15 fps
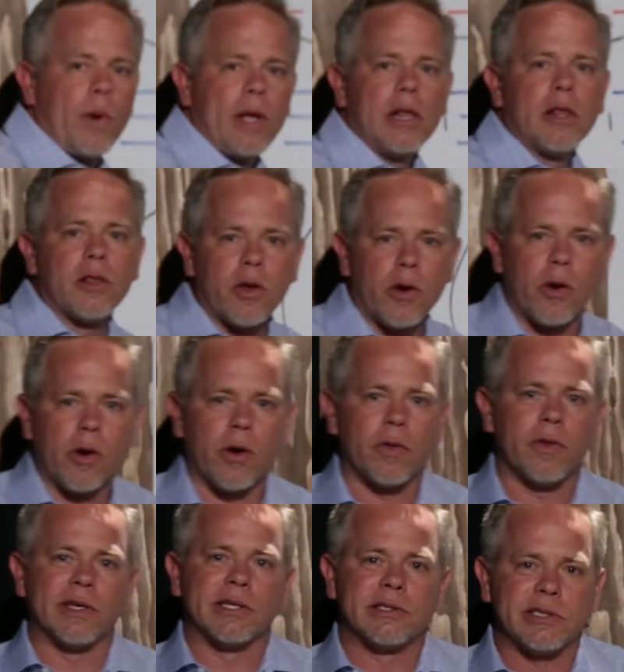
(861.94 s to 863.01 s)
we
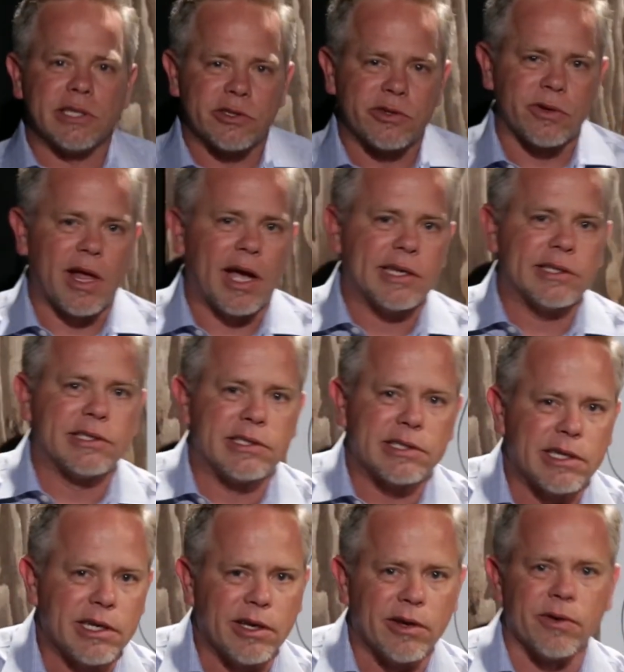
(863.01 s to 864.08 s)
learn the centralized
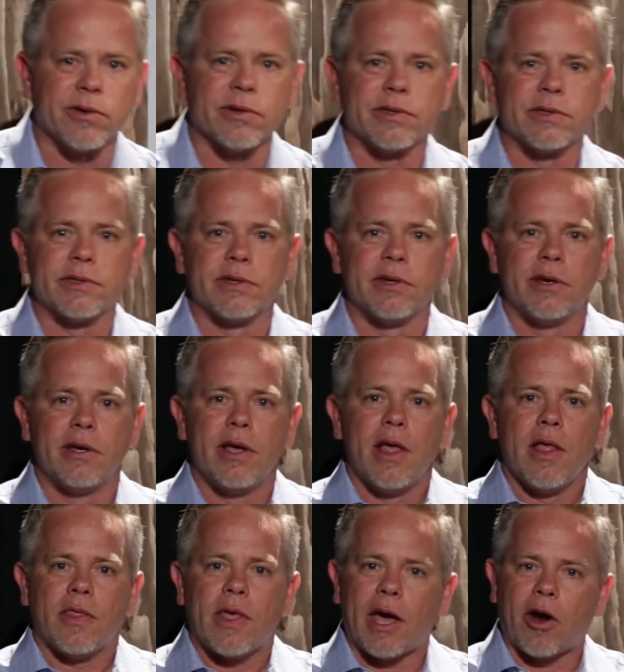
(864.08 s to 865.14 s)
skills
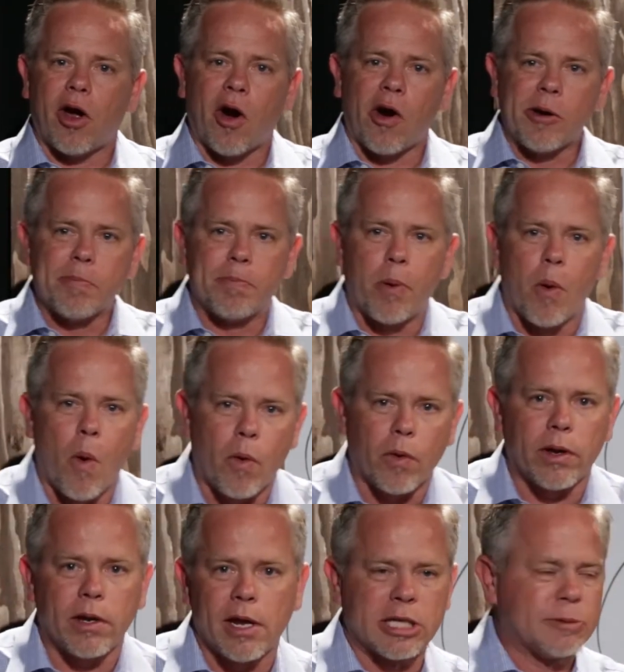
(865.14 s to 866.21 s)
that are
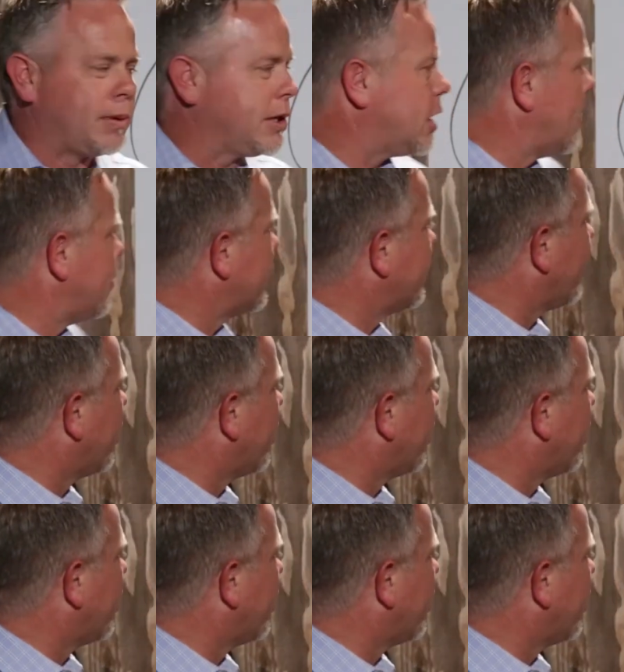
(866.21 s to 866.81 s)
important in us becoming